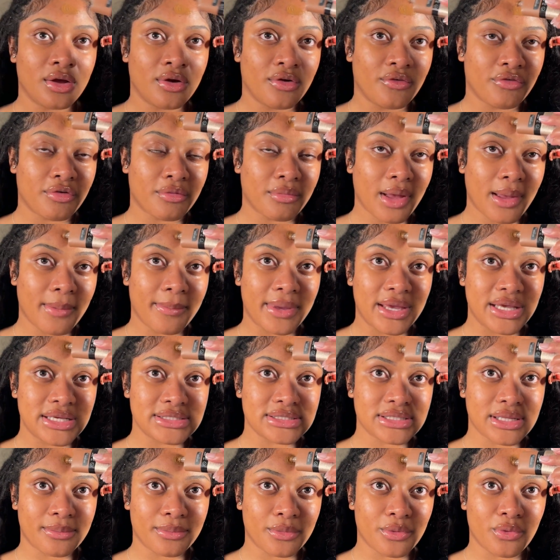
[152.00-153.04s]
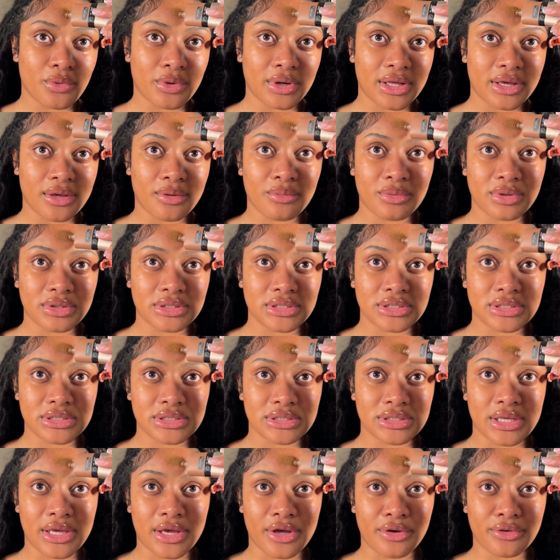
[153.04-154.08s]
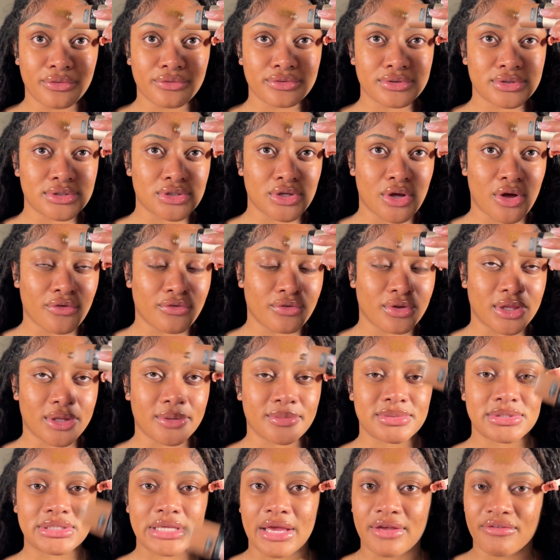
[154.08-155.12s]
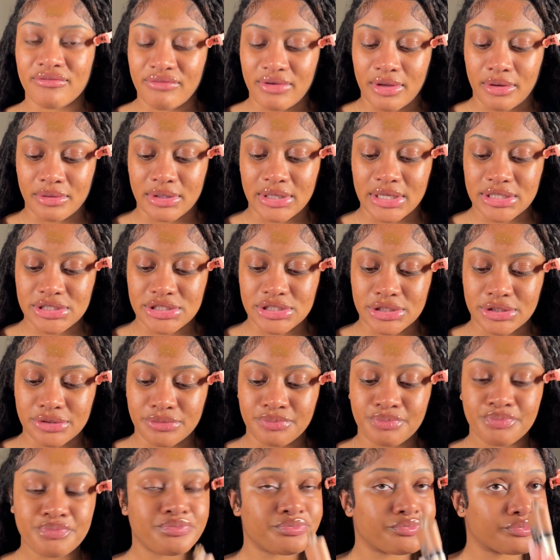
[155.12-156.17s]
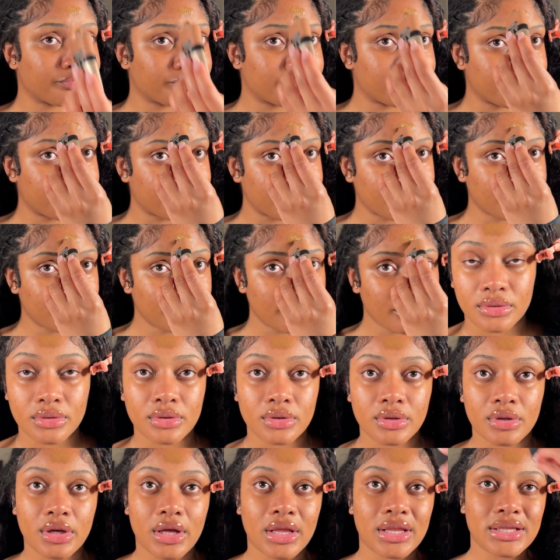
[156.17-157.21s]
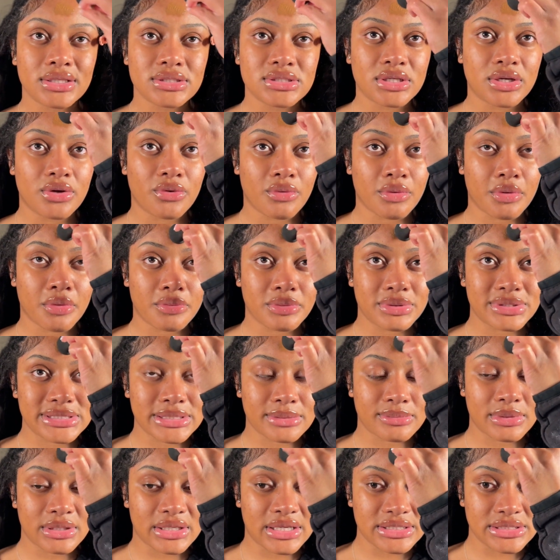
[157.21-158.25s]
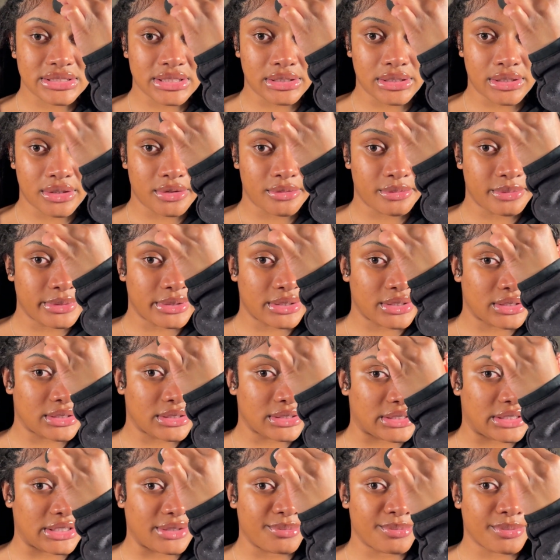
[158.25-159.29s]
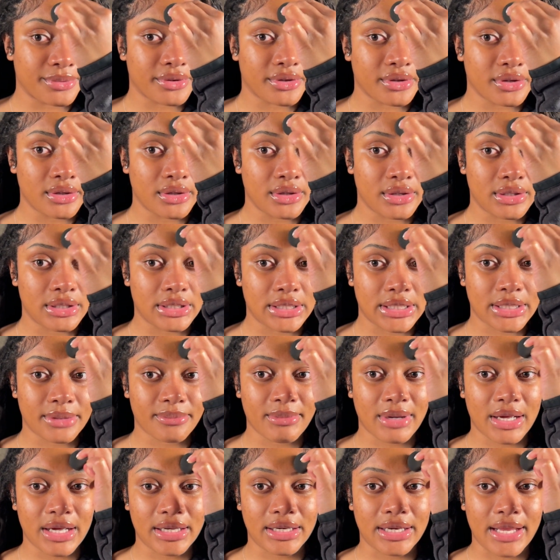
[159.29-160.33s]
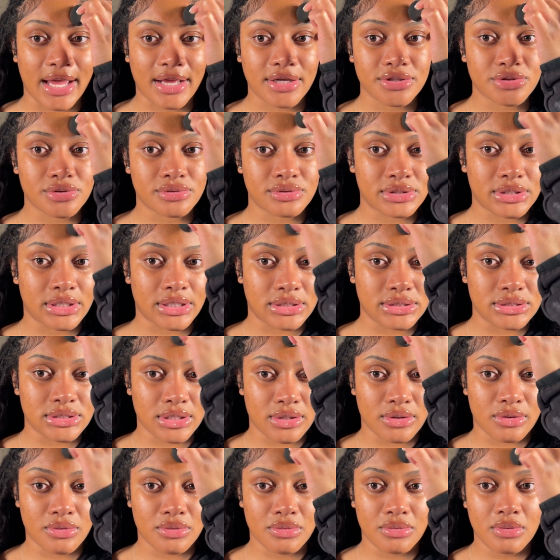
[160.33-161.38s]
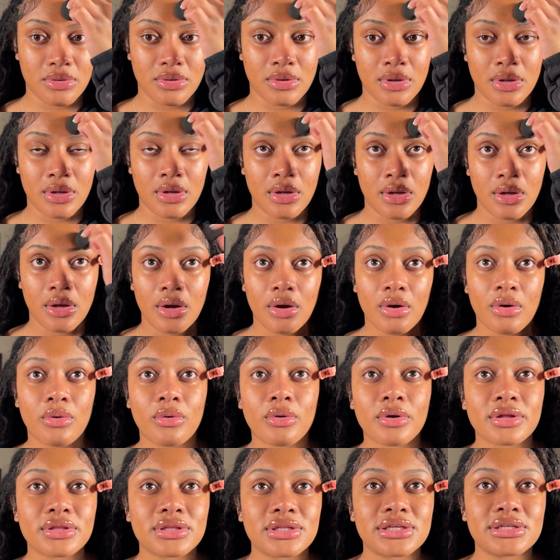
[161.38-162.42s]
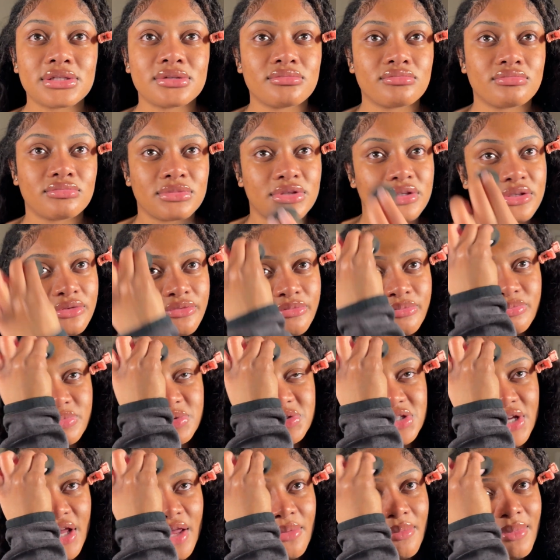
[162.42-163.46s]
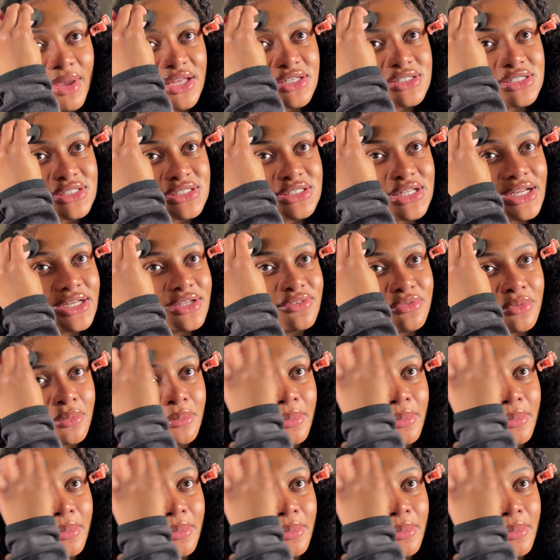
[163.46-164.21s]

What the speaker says: for my base, I'm going in with the e.l.f. Soft Glam Satin Foundation. I like to go in with something that's a little bit deeper than my natural skin tone. Or the shade match is not even